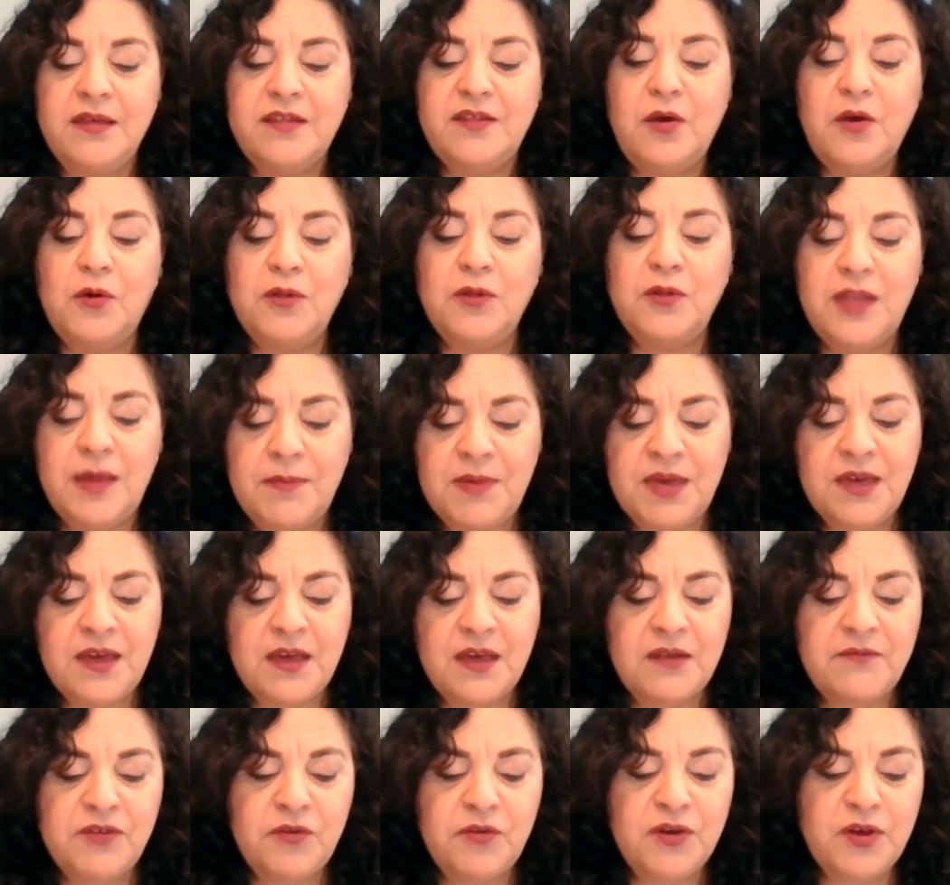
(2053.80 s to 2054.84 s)
So let me
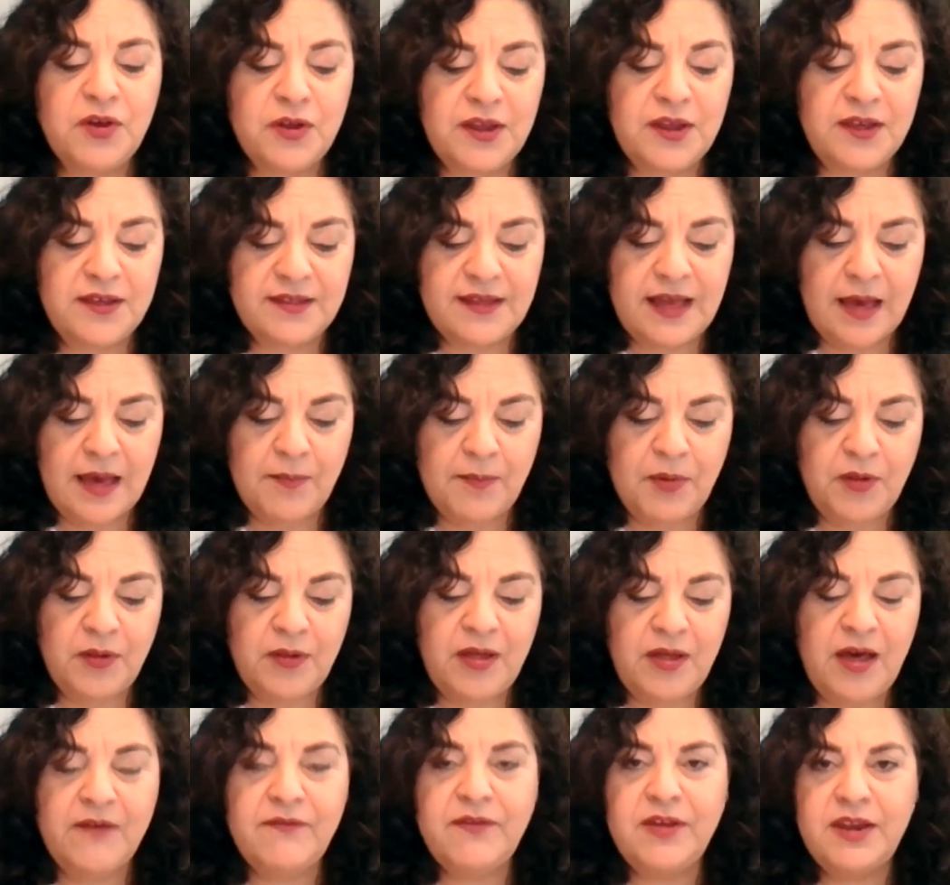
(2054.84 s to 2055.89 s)
give you a good
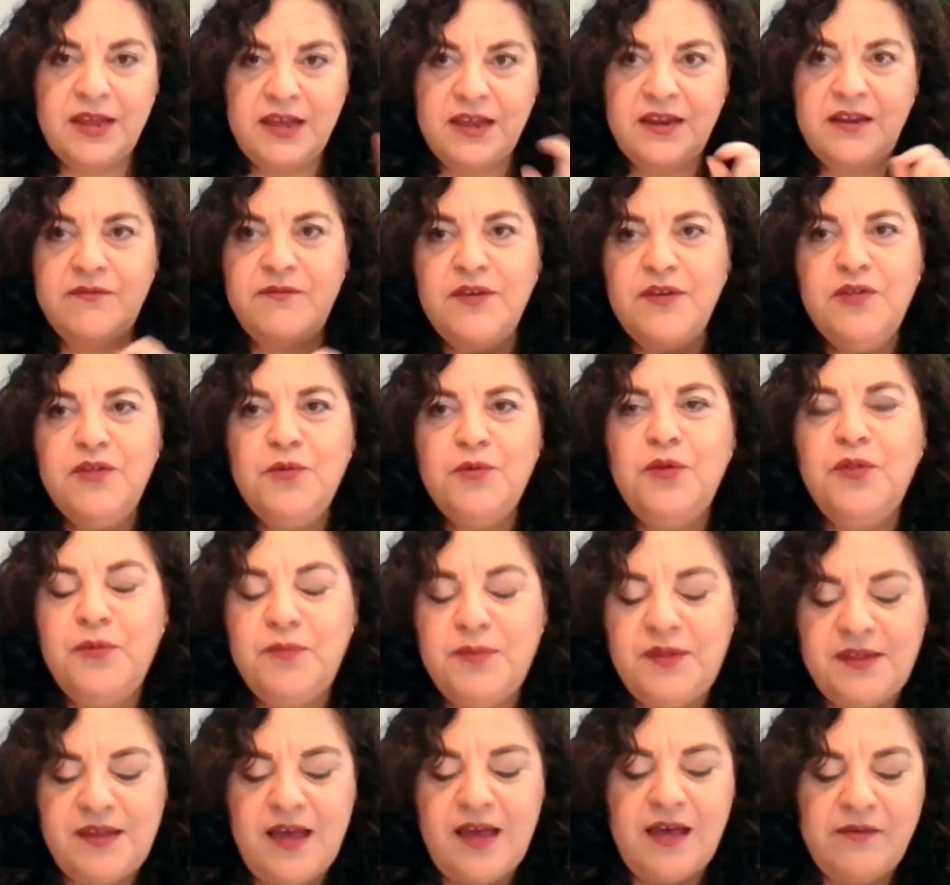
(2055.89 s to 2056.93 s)
example of an individual
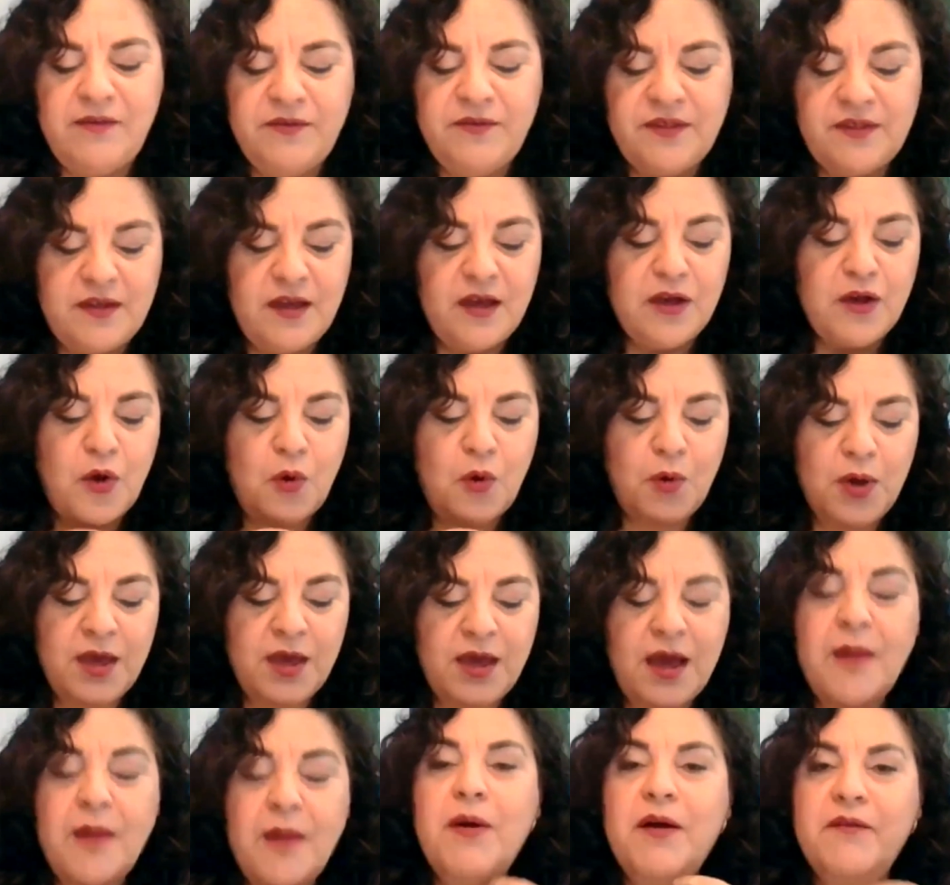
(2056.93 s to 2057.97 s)
themselves
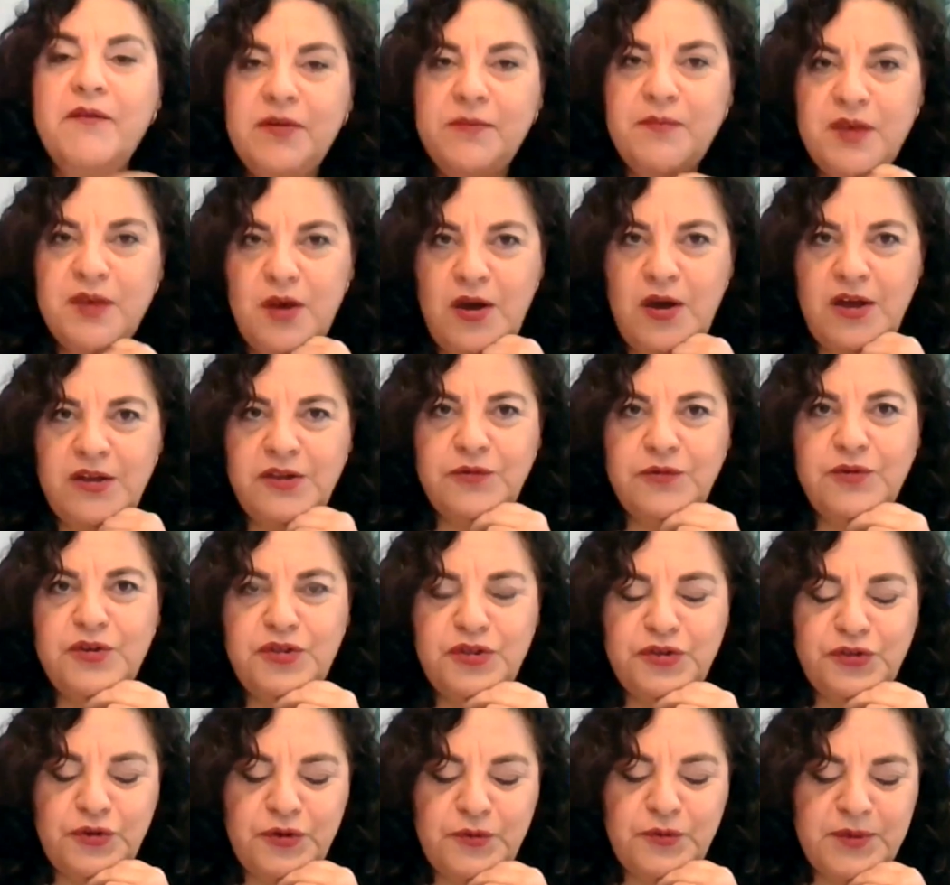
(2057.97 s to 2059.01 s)
going above and beyond to
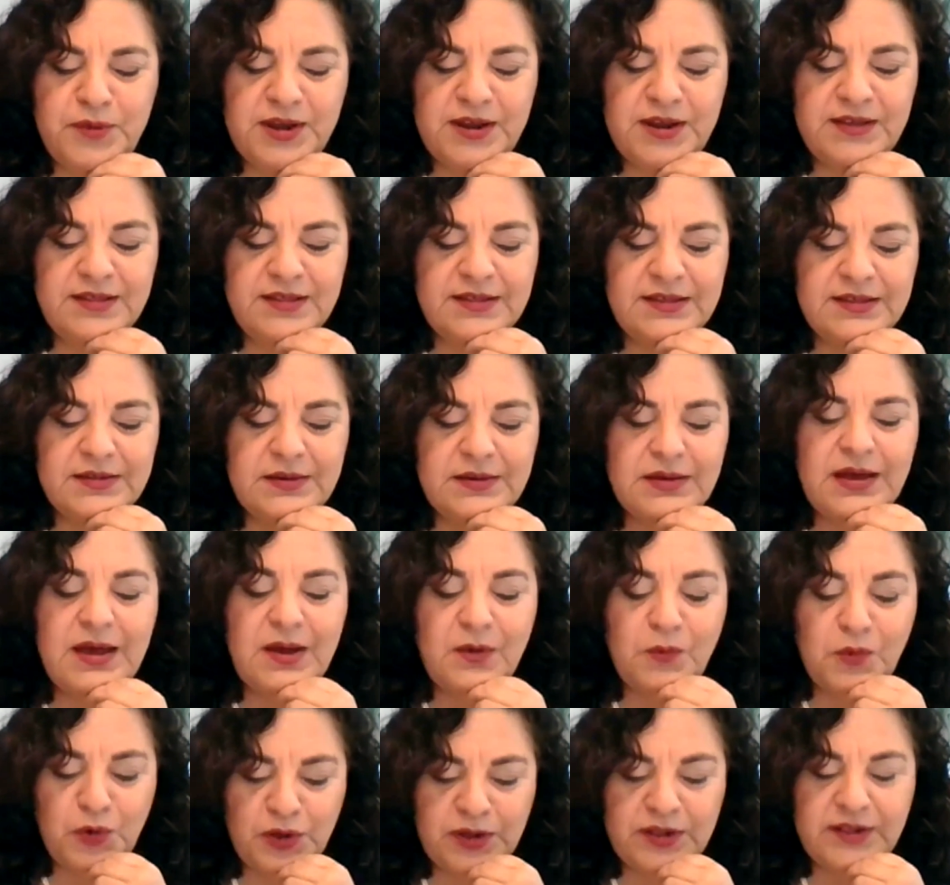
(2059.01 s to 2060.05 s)
ensure minutes
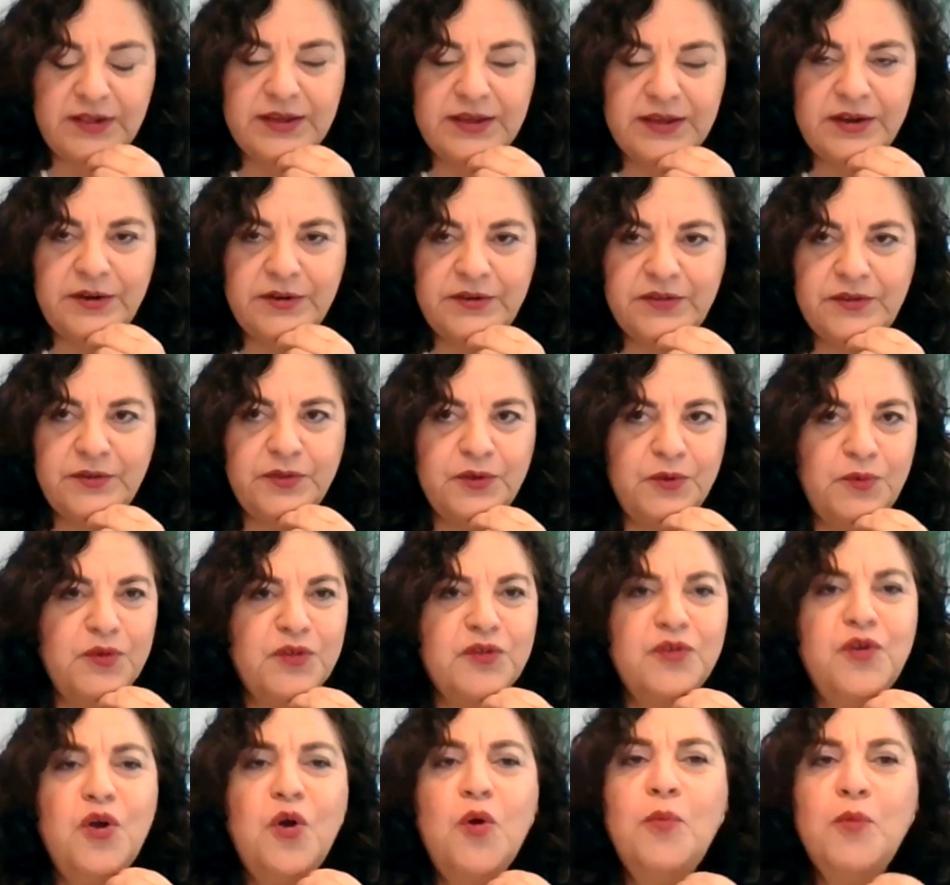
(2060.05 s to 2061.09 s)
were clear. So there was
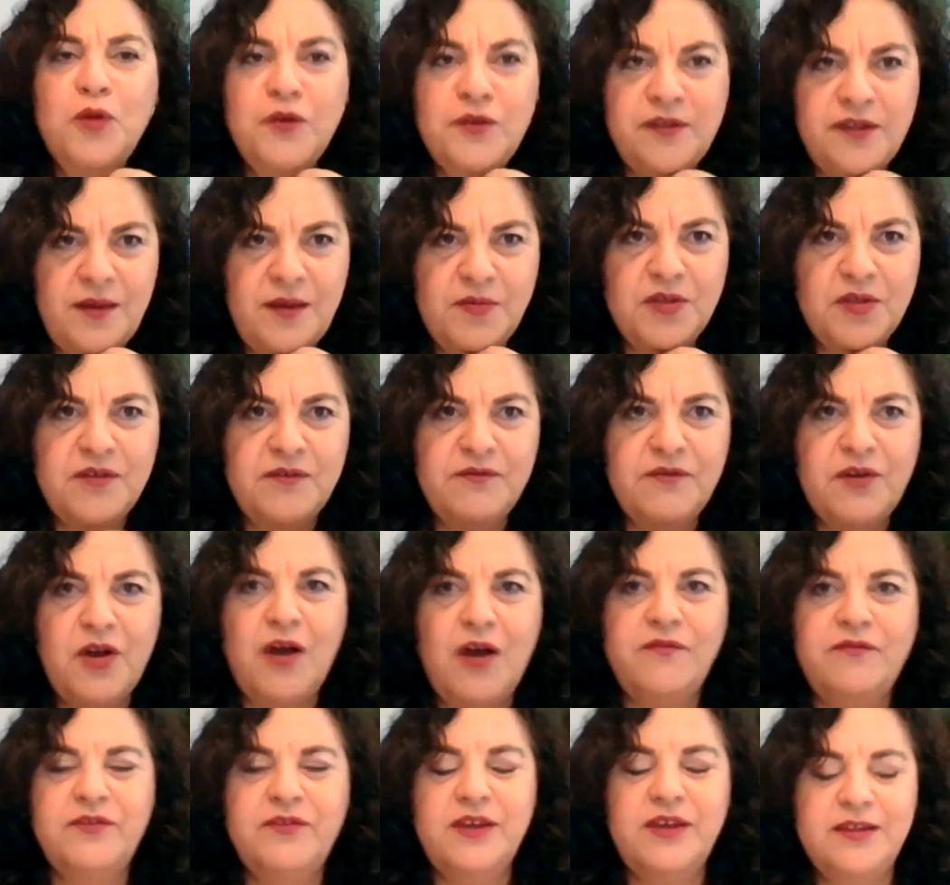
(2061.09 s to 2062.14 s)
no perception of
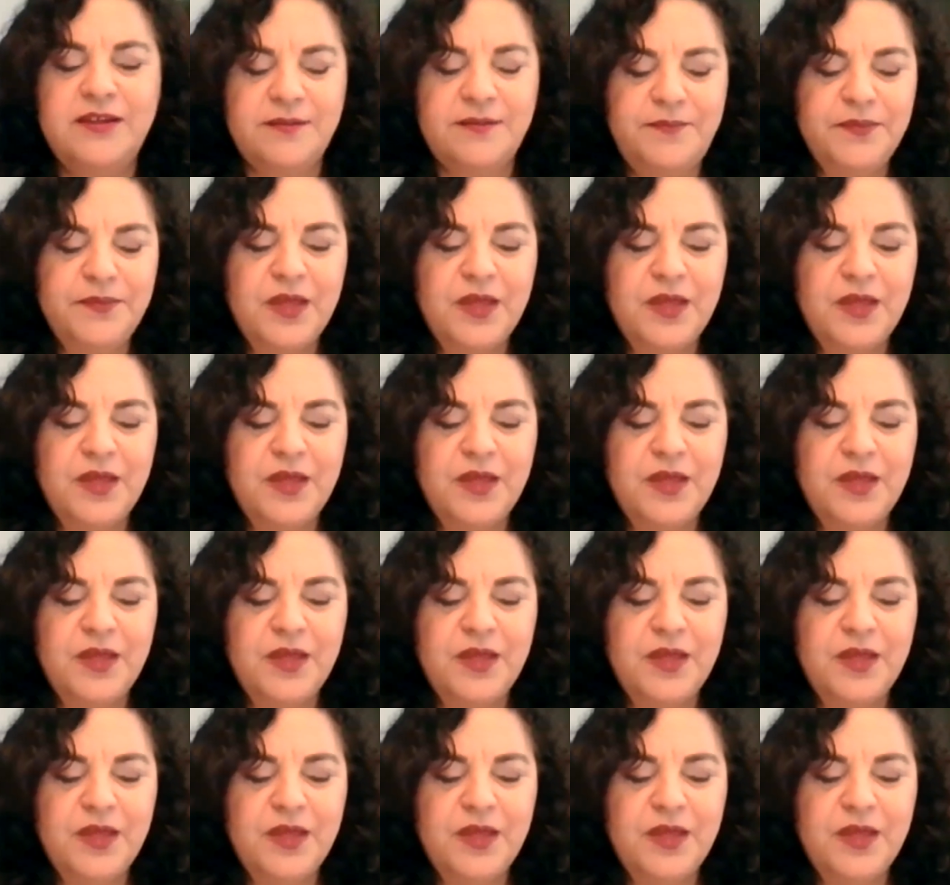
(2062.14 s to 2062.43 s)
conflict.